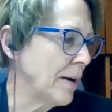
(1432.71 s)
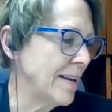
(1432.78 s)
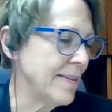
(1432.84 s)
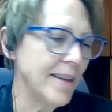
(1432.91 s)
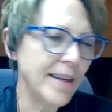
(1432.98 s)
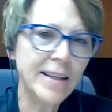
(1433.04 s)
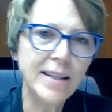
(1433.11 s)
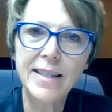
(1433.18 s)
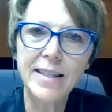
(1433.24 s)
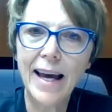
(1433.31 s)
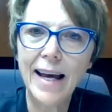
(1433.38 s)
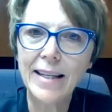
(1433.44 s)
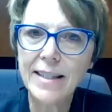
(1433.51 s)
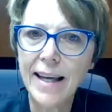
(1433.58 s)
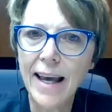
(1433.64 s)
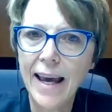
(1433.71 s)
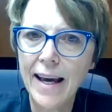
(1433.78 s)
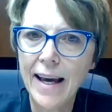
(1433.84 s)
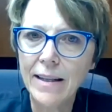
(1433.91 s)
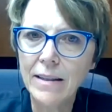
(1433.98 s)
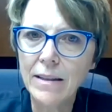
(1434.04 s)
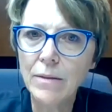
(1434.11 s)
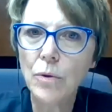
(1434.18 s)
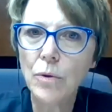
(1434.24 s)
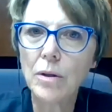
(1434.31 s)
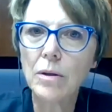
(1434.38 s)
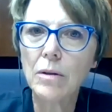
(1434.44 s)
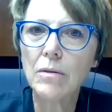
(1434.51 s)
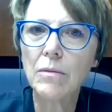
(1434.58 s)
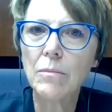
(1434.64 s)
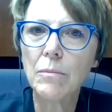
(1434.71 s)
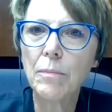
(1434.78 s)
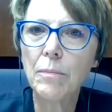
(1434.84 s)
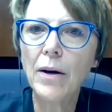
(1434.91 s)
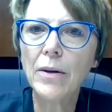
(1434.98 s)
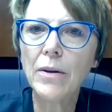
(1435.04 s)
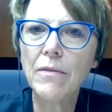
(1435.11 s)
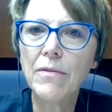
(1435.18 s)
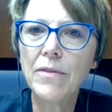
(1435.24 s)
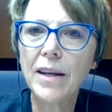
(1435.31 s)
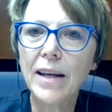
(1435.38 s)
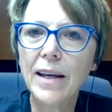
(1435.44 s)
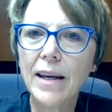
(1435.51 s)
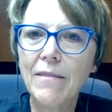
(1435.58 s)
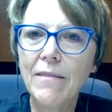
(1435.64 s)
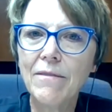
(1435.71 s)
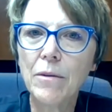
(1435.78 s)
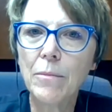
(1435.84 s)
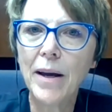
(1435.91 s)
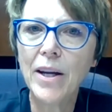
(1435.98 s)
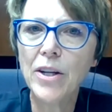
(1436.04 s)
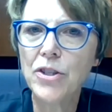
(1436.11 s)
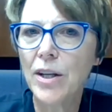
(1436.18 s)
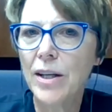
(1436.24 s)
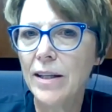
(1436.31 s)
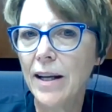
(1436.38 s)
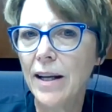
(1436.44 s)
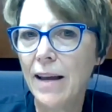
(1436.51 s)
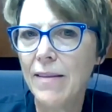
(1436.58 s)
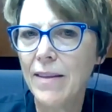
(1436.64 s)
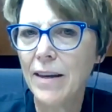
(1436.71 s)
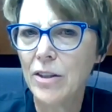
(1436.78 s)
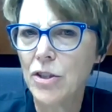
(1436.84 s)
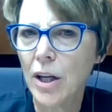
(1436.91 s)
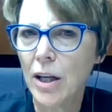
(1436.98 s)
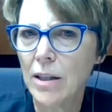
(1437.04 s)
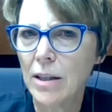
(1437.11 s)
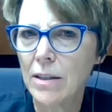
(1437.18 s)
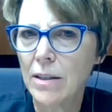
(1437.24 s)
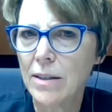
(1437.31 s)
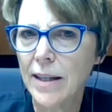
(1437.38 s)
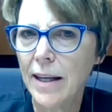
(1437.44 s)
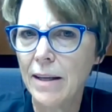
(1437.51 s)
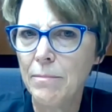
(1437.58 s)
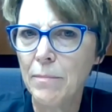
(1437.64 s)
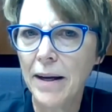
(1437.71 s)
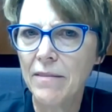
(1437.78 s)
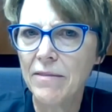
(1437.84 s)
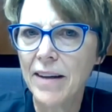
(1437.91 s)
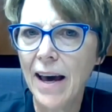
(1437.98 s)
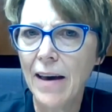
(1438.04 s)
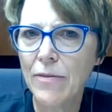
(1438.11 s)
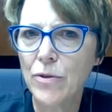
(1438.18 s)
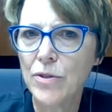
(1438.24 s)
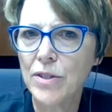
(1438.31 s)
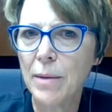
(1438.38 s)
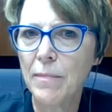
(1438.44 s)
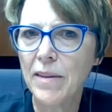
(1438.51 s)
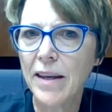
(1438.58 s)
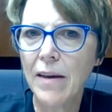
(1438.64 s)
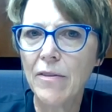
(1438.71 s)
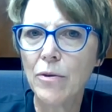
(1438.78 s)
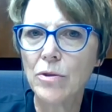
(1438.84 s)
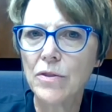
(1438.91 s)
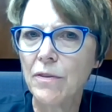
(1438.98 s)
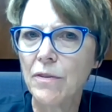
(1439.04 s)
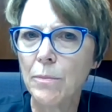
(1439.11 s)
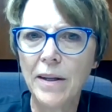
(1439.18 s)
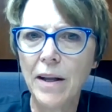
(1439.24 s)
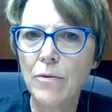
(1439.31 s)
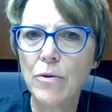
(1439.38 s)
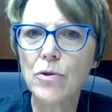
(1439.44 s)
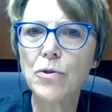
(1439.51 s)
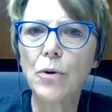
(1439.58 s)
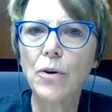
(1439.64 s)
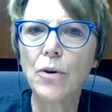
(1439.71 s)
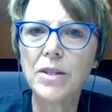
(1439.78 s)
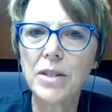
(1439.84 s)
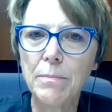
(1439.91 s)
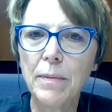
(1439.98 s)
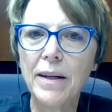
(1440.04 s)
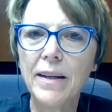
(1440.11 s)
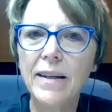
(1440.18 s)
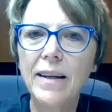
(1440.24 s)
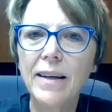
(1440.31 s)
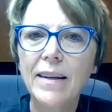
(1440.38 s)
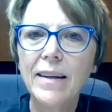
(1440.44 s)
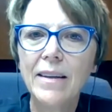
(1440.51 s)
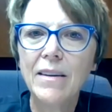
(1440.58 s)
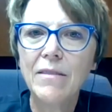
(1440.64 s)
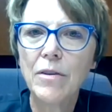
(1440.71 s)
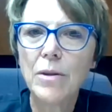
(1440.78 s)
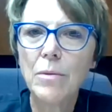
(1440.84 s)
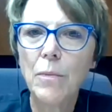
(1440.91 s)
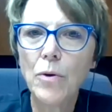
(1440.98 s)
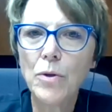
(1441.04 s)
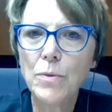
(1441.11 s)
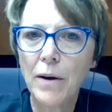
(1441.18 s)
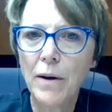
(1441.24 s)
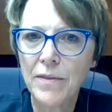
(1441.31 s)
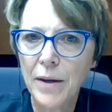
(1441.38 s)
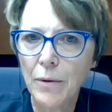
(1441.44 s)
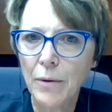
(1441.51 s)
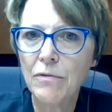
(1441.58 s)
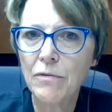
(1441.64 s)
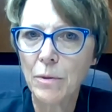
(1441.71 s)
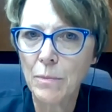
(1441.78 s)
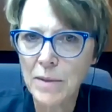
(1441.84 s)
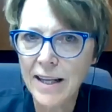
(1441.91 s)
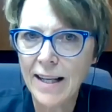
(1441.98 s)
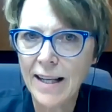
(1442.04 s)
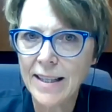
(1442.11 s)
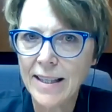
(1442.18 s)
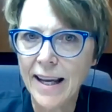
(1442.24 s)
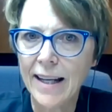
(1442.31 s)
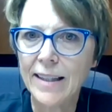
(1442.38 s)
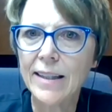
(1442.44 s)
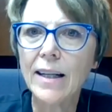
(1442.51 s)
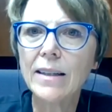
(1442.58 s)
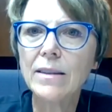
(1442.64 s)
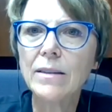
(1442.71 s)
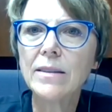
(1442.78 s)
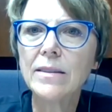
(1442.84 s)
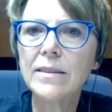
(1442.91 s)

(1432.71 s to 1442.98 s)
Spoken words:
I think StatsCan were part of the information. And I think Chuck said he may have gathered some of the others from another source, but for the most part, they were from Stats Canada.